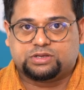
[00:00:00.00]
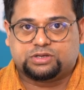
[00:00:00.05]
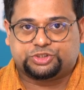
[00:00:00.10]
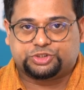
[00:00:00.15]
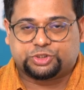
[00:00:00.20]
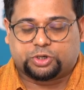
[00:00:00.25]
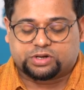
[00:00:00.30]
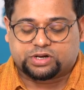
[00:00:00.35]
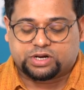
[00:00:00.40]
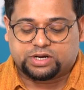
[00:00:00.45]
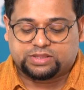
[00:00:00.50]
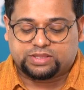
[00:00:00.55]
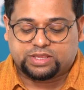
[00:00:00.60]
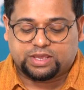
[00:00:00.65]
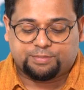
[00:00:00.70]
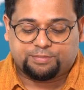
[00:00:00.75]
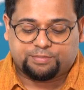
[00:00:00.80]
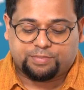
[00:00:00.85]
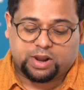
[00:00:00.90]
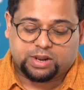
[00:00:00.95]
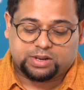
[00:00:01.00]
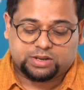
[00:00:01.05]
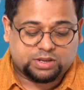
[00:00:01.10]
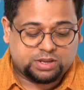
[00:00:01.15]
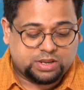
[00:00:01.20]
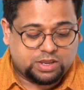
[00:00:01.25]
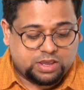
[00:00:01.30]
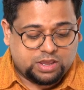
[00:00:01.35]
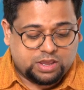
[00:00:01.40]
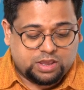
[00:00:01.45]
shortcut there, but
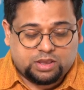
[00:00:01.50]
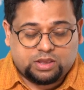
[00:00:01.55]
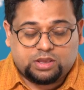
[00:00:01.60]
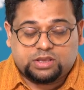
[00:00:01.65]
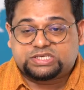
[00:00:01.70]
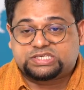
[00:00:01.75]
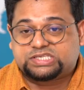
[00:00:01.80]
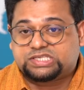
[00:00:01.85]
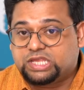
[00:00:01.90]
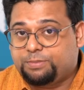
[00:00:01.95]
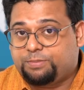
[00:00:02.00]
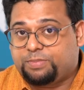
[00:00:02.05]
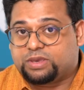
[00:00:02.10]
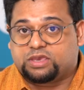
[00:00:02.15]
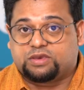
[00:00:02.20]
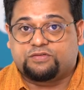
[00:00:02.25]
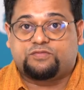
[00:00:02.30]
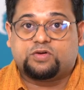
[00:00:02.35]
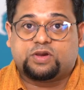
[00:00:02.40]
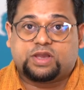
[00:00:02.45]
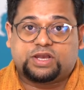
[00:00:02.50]
snipping, if you